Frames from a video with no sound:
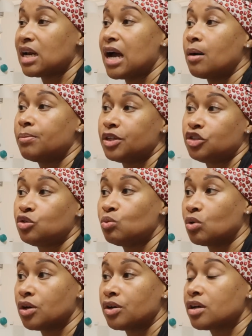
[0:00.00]
on how much you
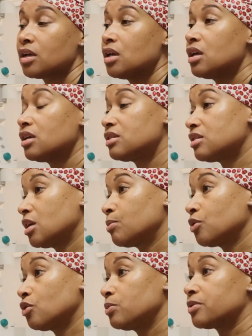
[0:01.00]
work.
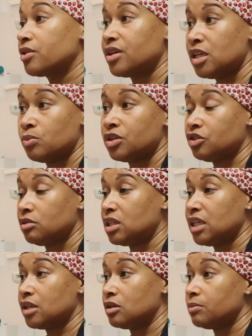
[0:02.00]
Some groups are eat what you
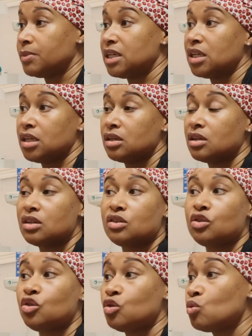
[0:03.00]
kill, meaning
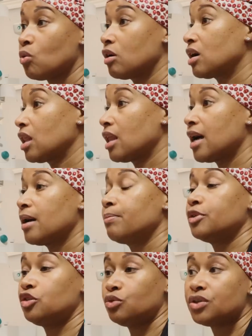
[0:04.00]
you work a
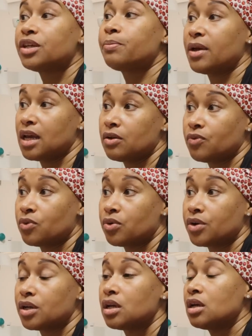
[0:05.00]
lot but you get paid
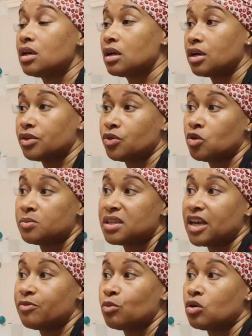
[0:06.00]
for it. Other groups
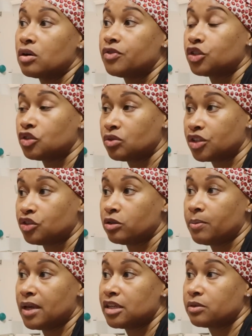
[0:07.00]
have more of a
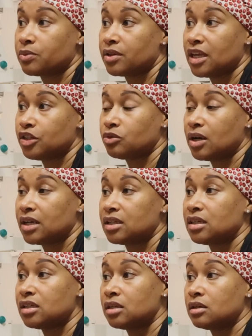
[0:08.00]
structure base where they try
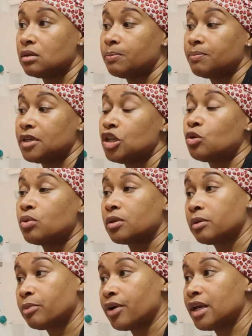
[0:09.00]
to um,
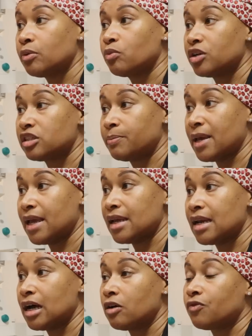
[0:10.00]
equilibrate what's
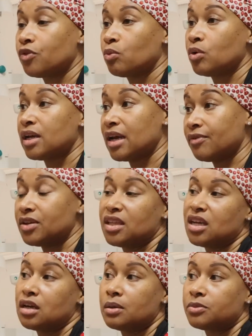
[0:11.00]
paid out for what
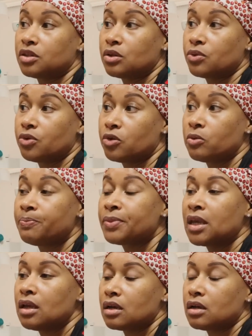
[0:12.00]
everything comes to the group.
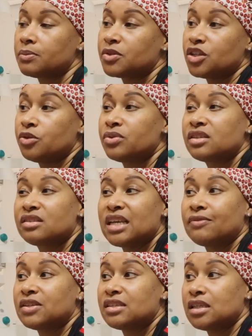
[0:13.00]
Um, so you really just
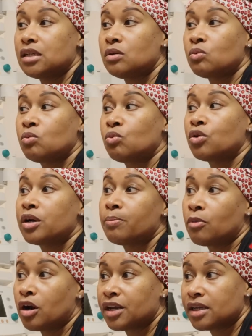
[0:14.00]
have to see
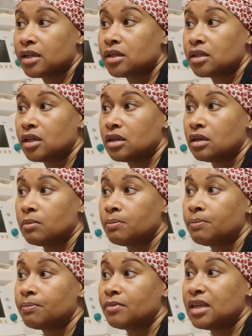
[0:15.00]
what market um,
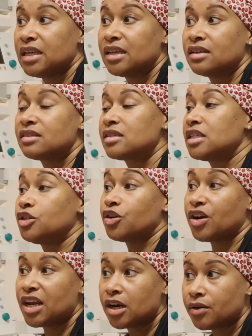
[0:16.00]
is in
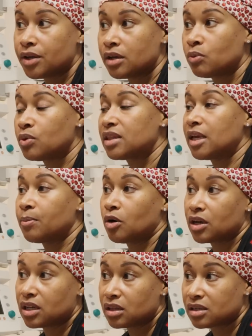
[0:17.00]
your area, what that
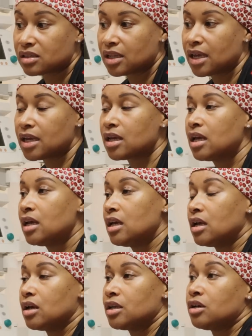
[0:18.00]
market looks like,
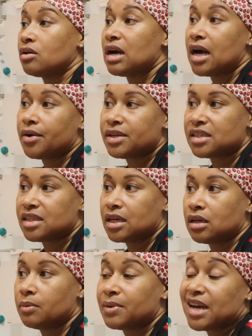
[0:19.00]
you know, how it's
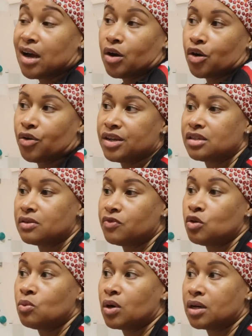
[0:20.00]
set up and how aggressive
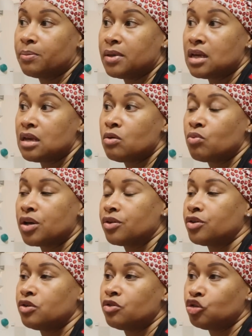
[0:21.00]
you want to be,
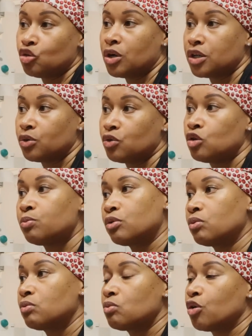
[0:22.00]
whether you join a group
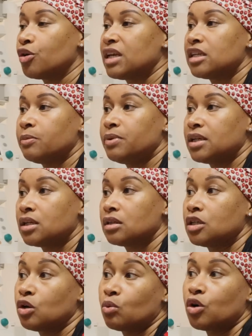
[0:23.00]
or work
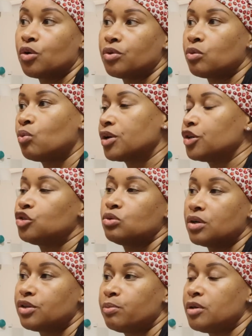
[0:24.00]
independently or work with one or
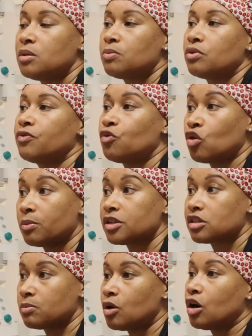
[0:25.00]
two other people and form
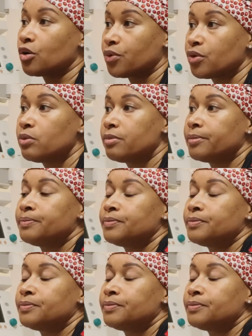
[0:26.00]
a small group.